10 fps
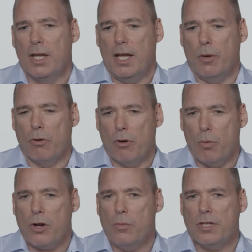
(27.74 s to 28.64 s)
And we were
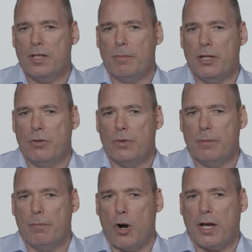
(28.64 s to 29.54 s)
working with somebody who was
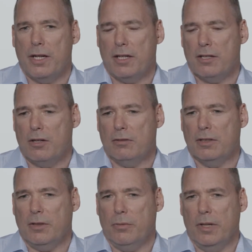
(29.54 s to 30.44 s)
a marketing
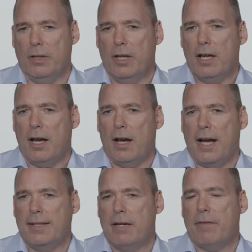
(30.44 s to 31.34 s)
consultant, and we
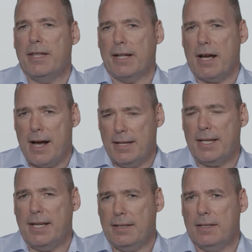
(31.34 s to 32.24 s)
identified that
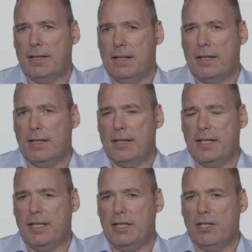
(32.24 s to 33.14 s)
content
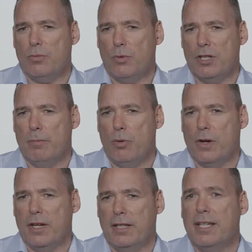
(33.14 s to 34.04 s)
was an
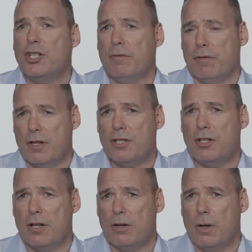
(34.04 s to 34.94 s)
important addition for us
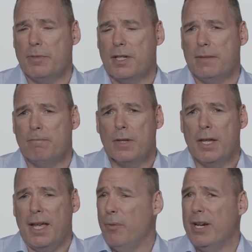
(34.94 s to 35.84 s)
on our website.
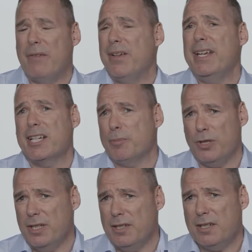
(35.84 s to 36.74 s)
And we didn't have any
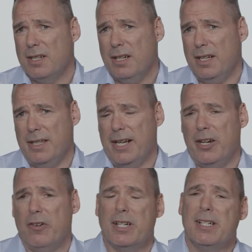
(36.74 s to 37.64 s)
expertise in that
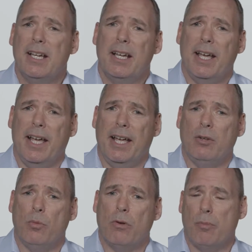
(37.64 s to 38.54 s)
area.
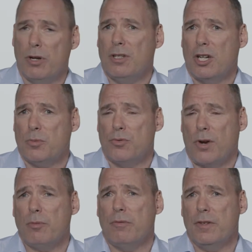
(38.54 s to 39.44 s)
And we were put in touch with
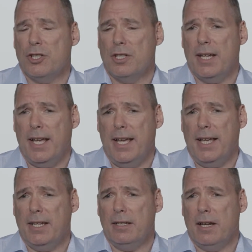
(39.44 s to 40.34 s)
Tribal Vision,
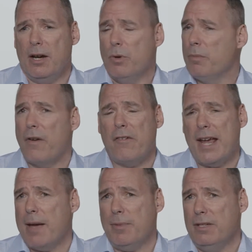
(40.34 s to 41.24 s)
and we've been very
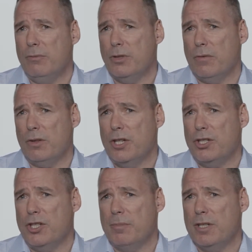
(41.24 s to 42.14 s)
happy with the
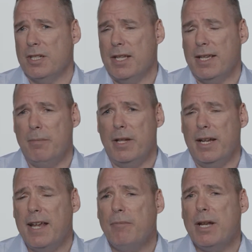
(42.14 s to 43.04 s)
relationship since they came in.
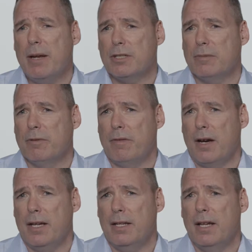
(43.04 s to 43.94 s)
And they've been able to
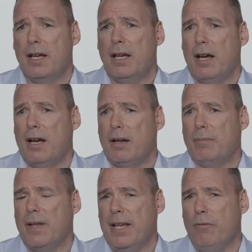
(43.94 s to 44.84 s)
provide
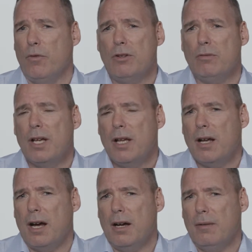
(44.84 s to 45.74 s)
a real
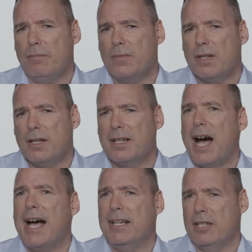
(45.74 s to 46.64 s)

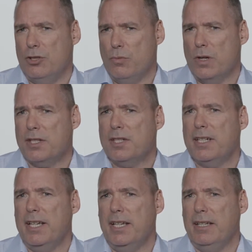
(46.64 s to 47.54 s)
guide to us
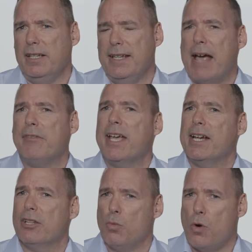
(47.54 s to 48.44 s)
in
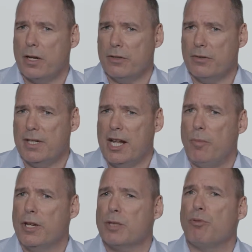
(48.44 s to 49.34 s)
navigating the waters and
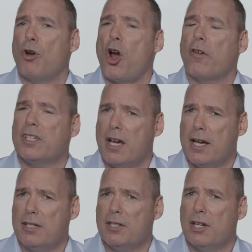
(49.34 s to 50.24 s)
helping us
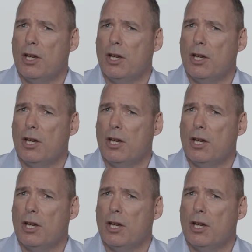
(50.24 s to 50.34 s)
prioritize